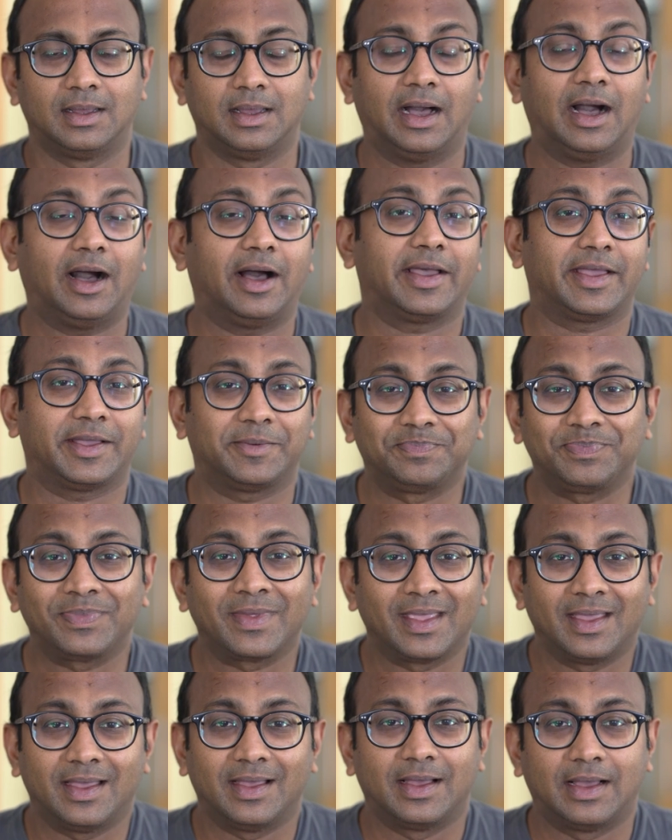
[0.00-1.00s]
Hi,
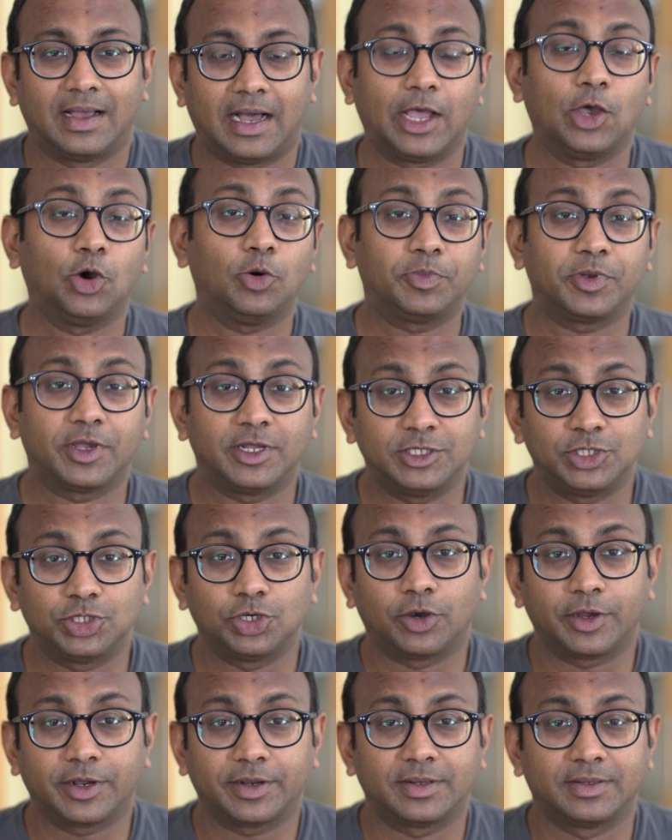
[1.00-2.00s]
I hope you
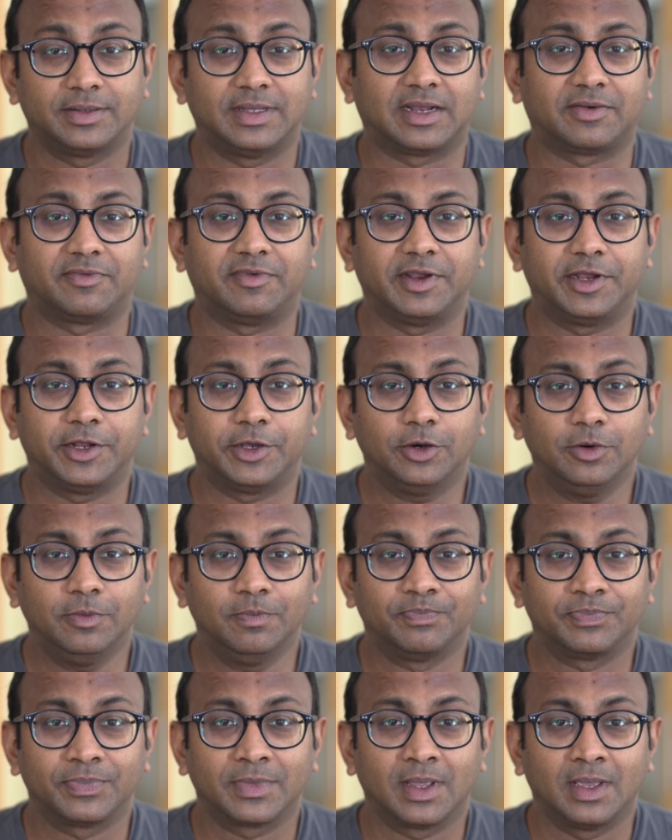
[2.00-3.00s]
enjoyed that video.
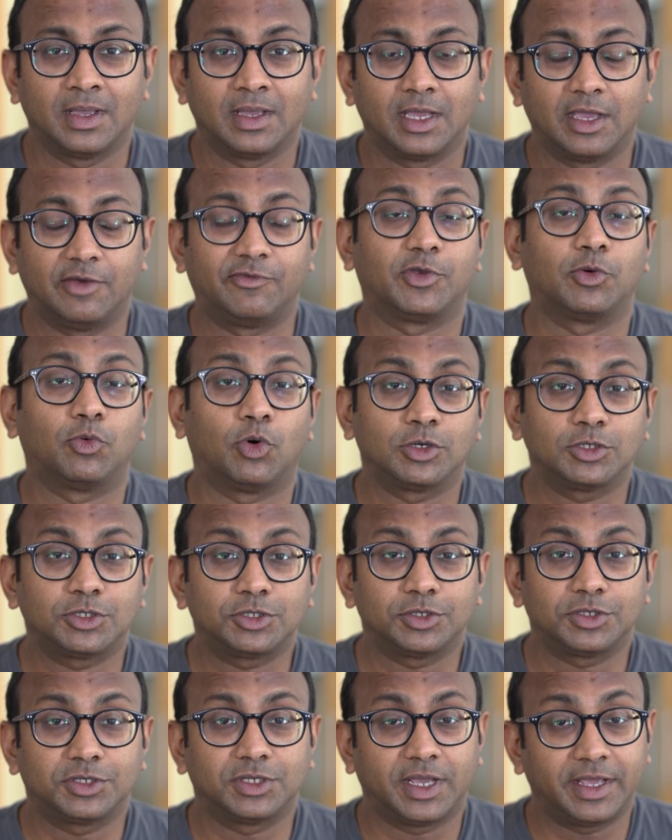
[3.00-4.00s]
If you want
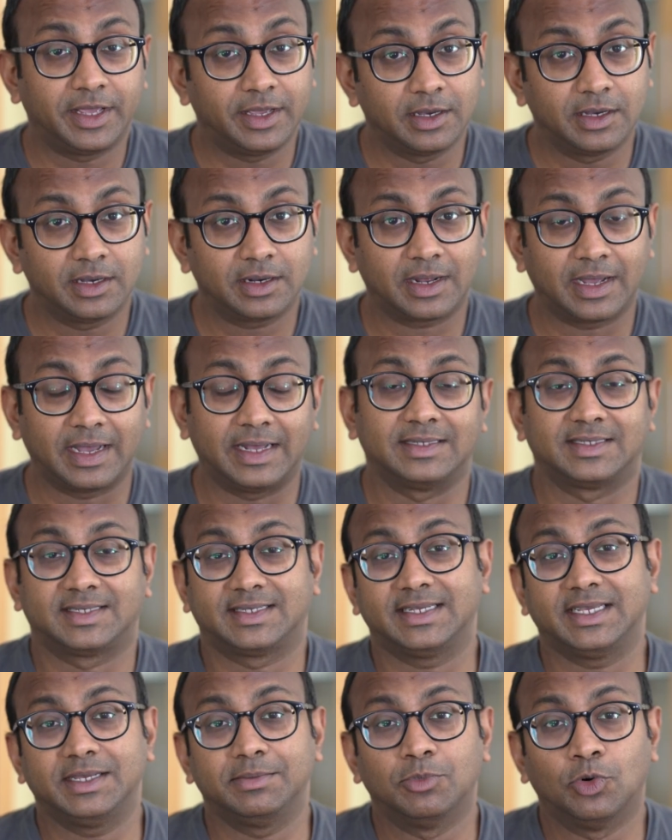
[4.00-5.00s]
to hear and
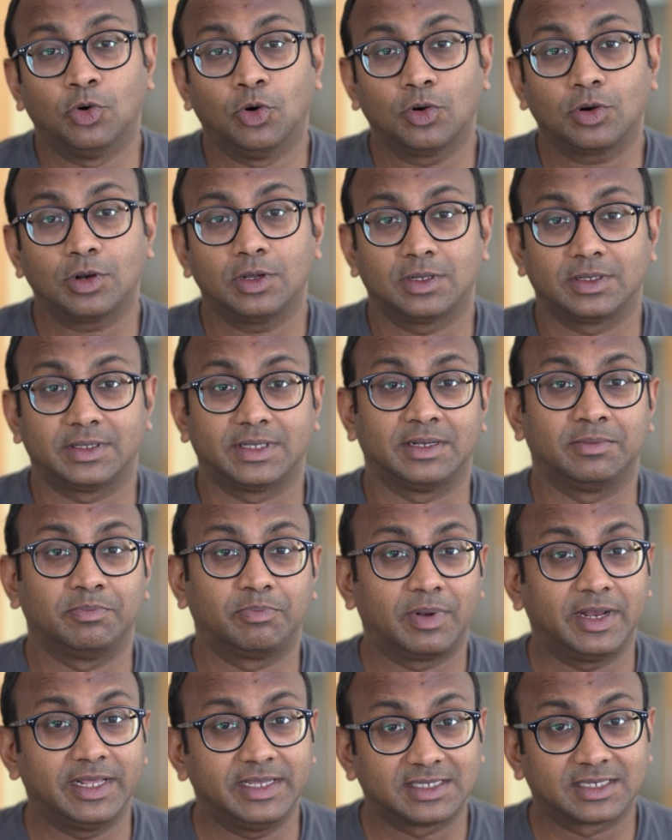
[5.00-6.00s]
see more,
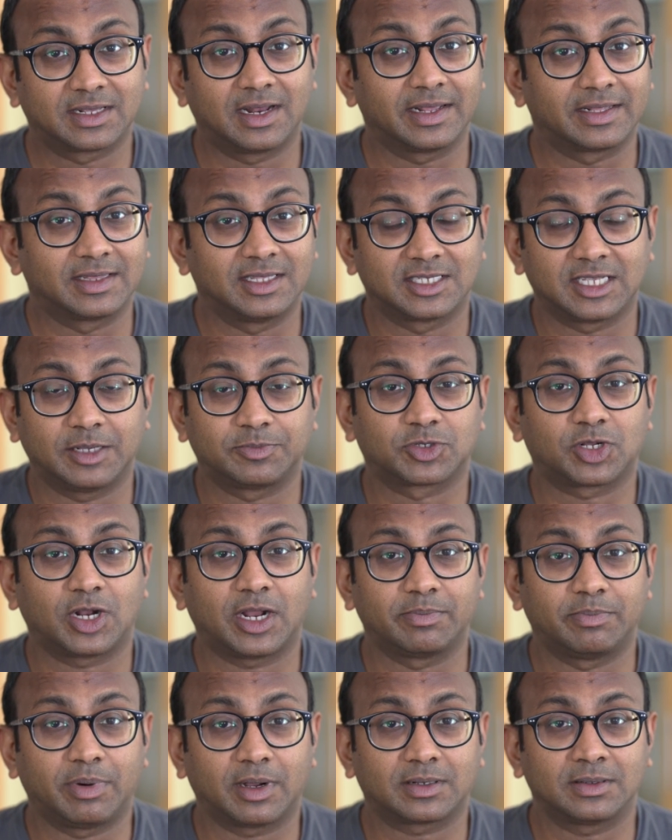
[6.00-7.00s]
then please click the
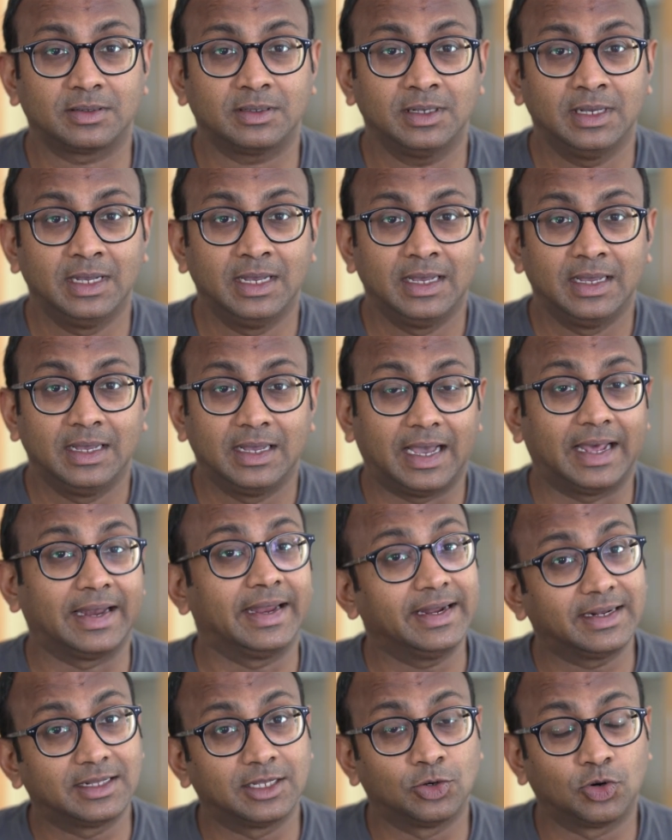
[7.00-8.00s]
subscribe button and
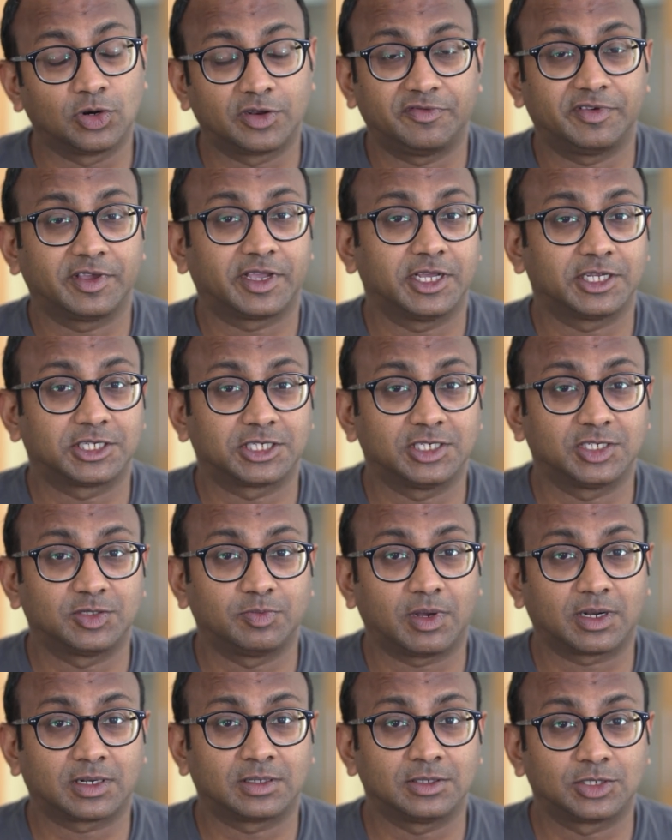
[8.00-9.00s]
hit the notifications
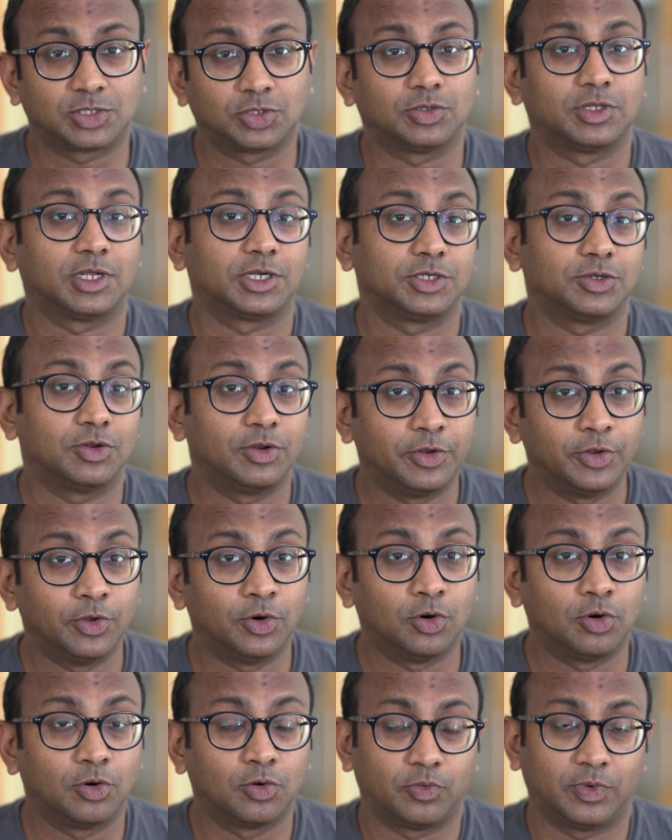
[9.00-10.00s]
button so that you'll
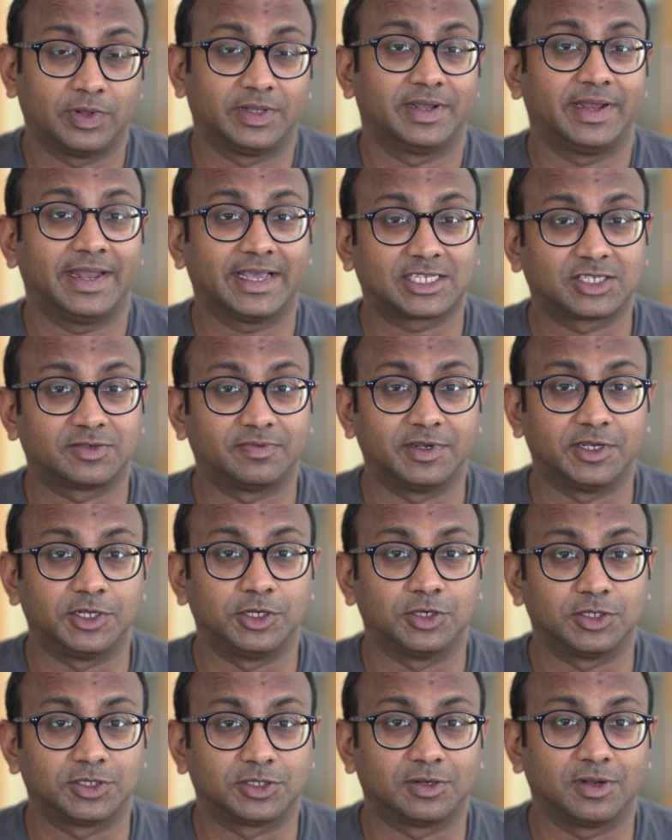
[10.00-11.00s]
know when the next
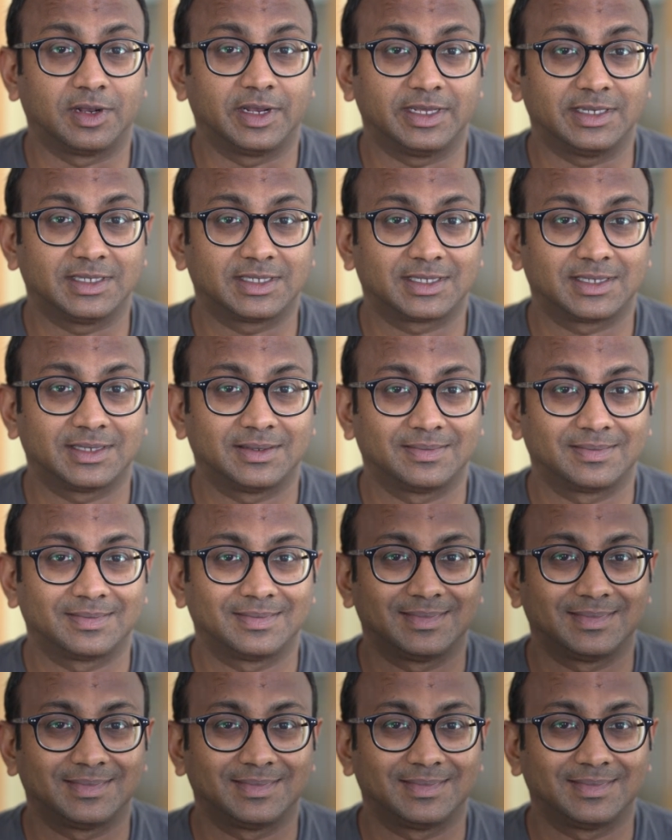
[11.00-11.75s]
video is released.